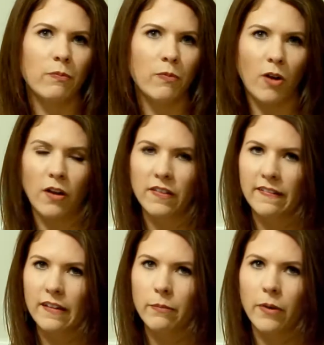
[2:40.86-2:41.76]
called the
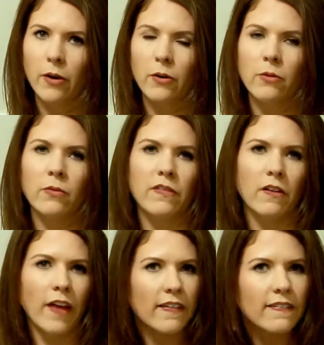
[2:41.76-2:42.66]
sleep mode,
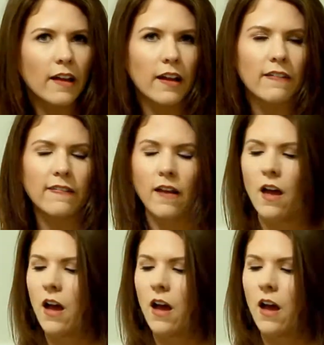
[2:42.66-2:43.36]
so that's nice.